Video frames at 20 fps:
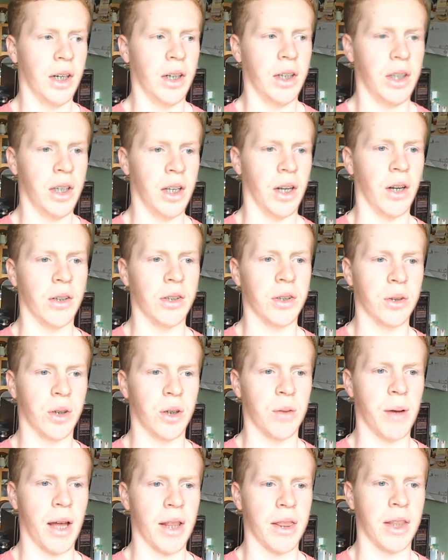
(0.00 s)
you know, it's all
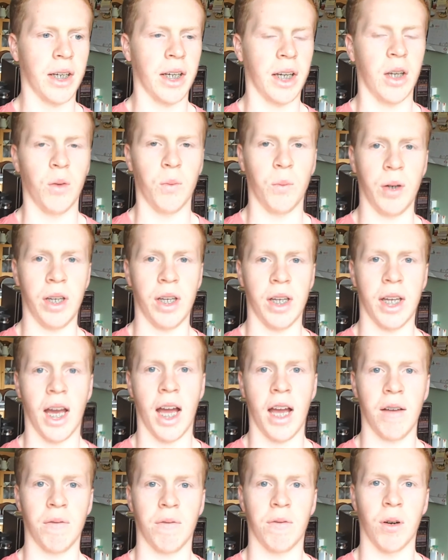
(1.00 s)
about thinking where you
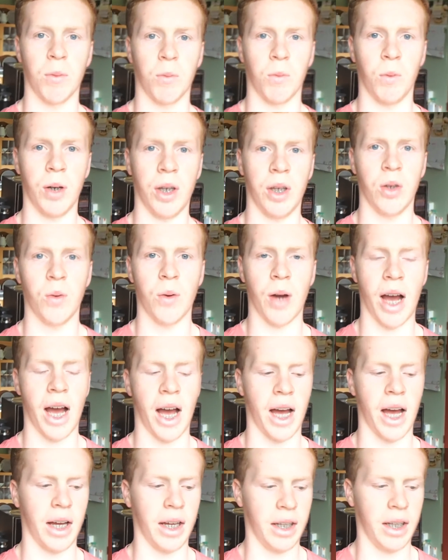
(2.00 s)
came from, where you
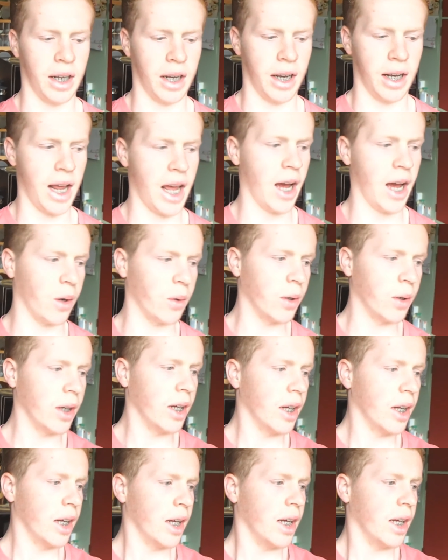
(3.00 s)
are now.
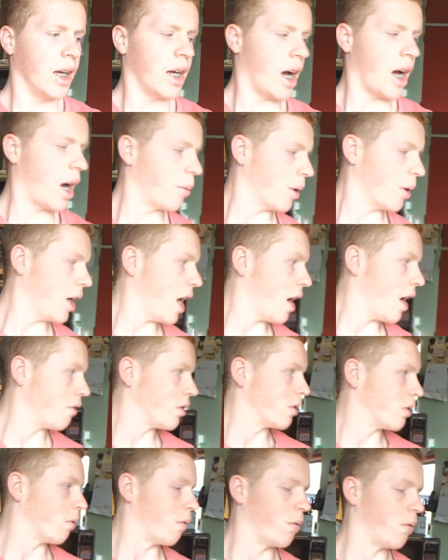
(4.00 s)
I'm going to have
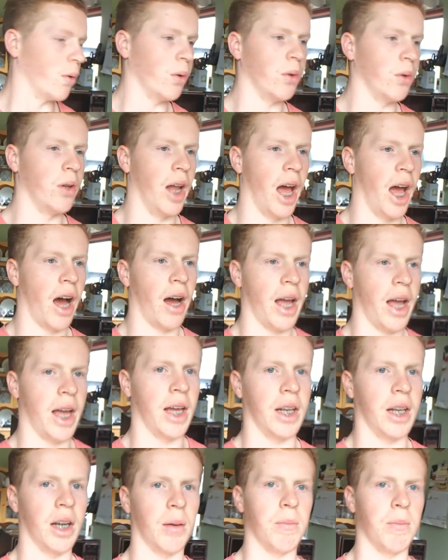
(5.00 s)
some food now,
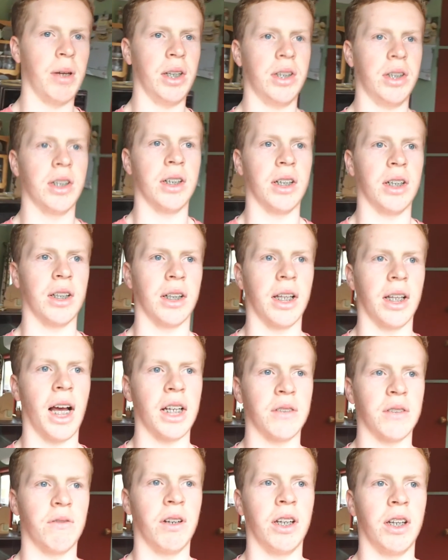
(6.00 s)
and I mentioned in the
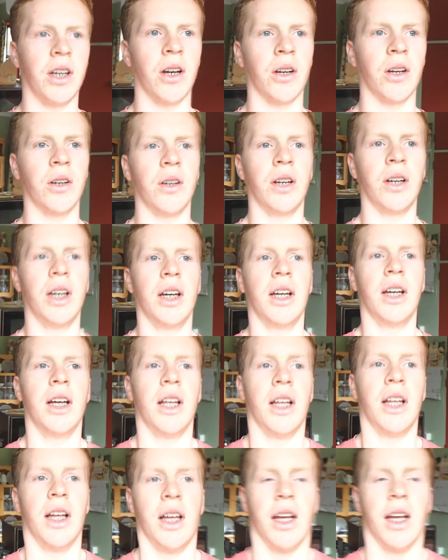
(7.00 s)
last video,
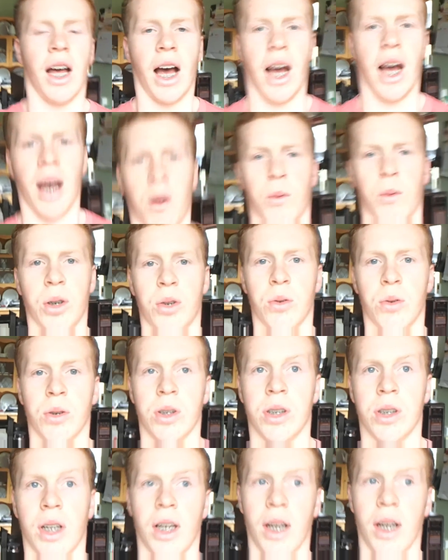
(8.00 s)
uh, which
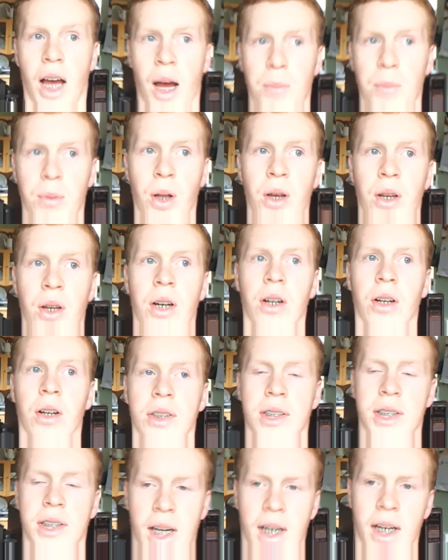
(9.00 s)
was uploaded on
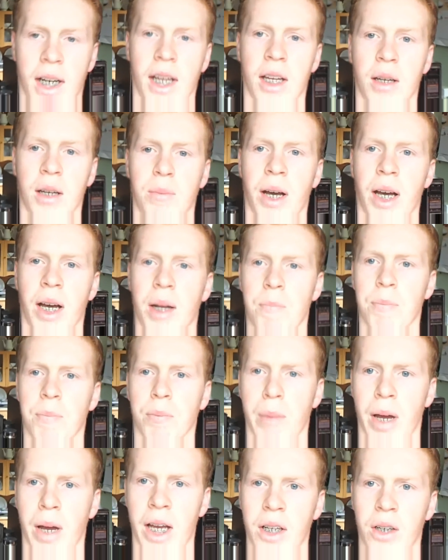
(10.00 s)
Saturday but
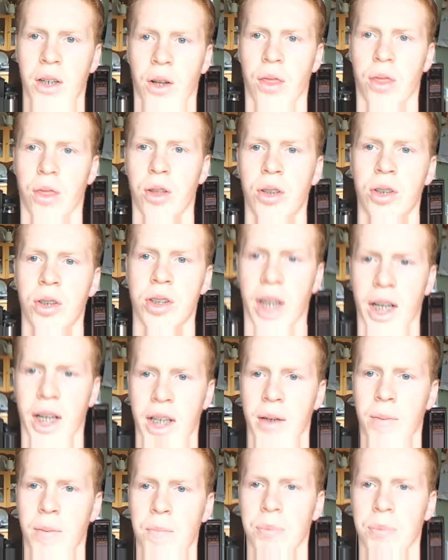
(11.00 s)
made on Thursday,